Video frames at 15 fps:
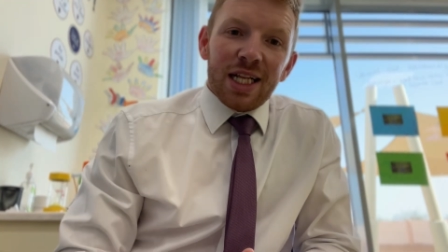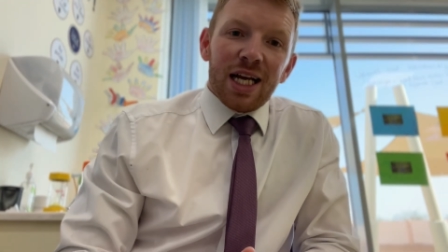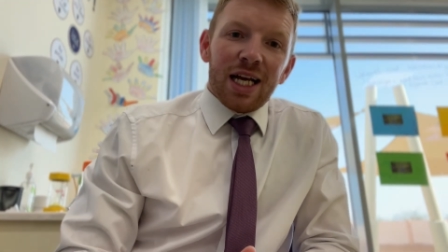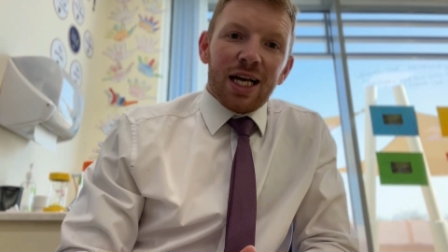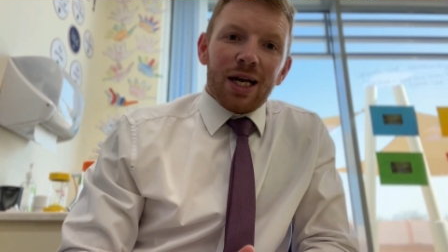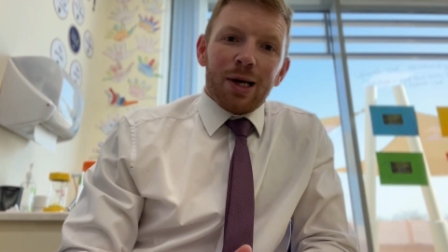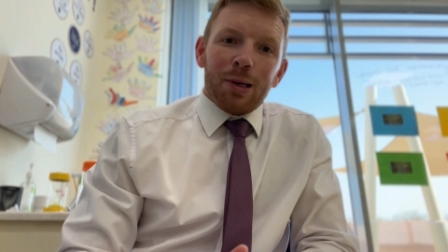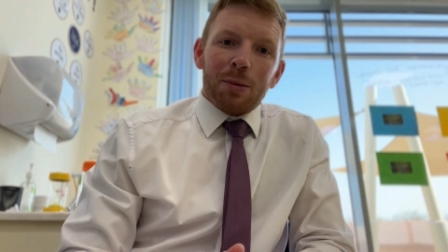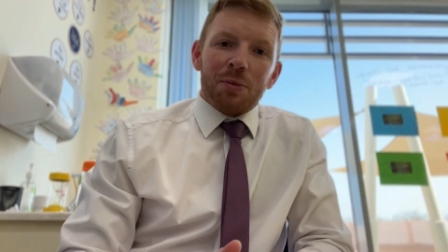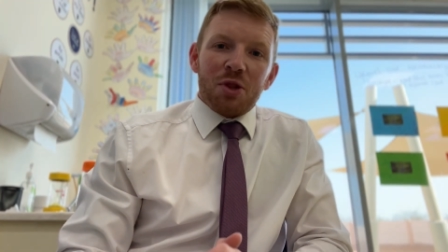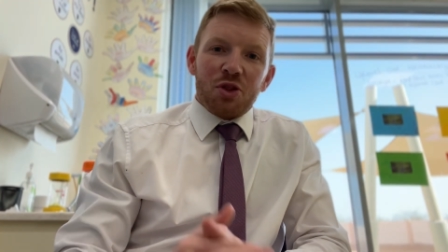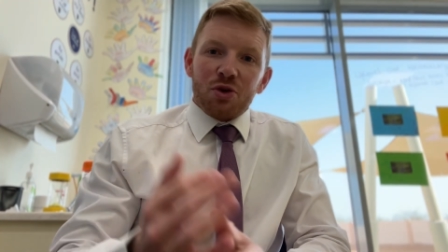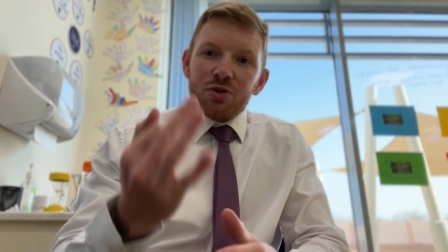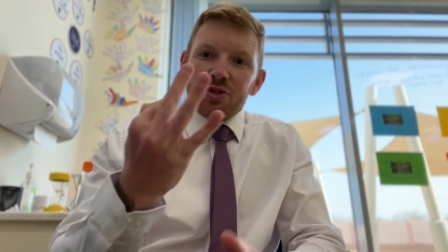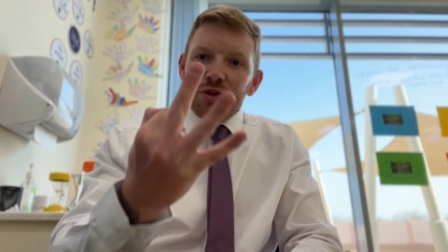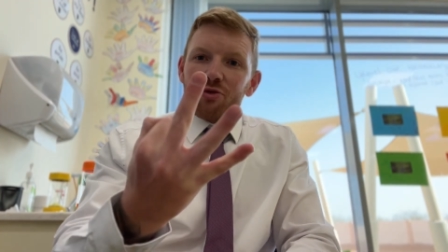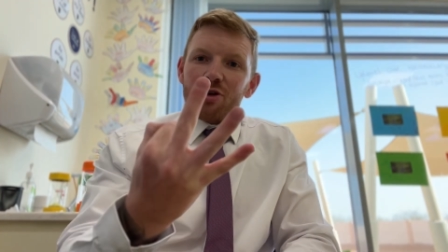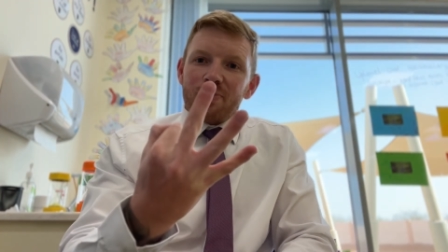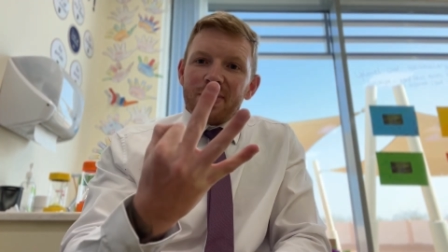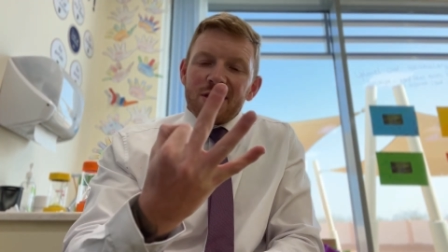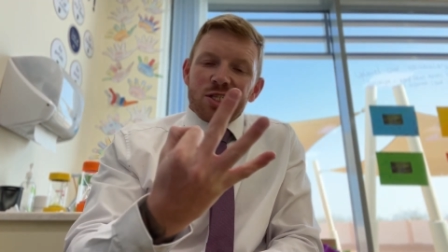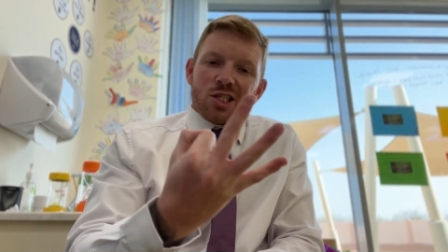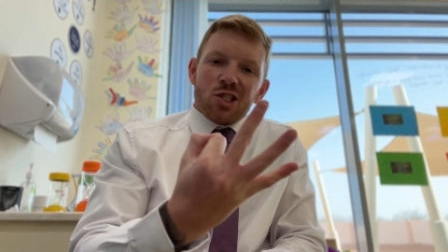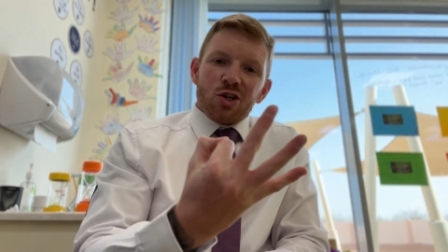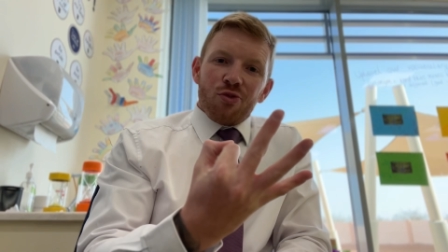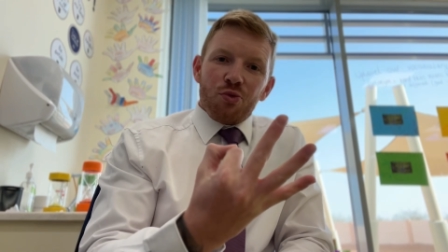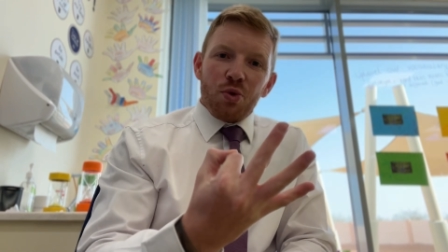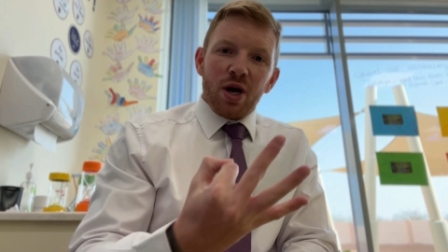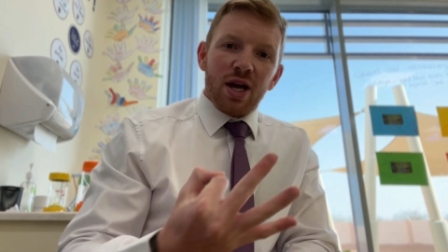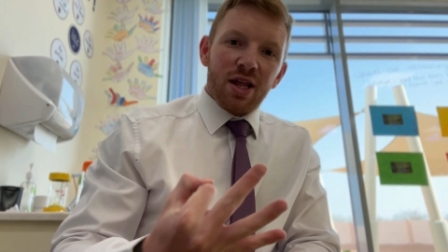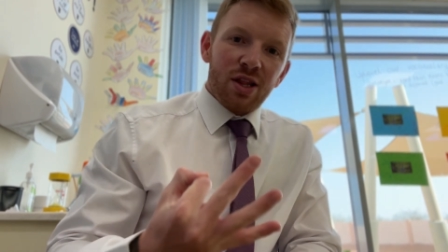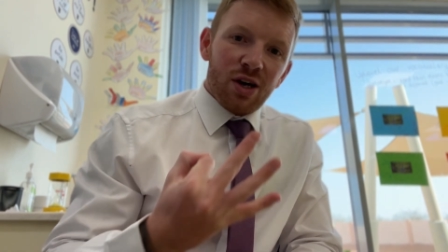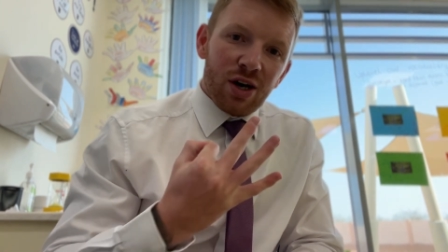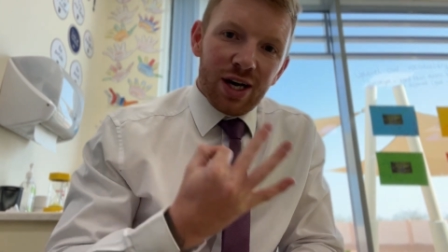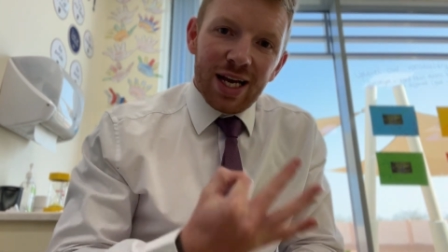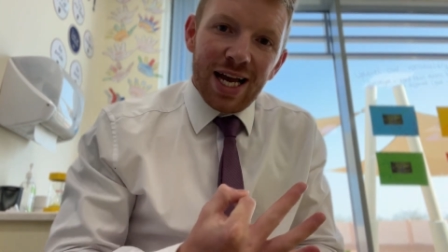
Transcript: Um, those are three bits of software that I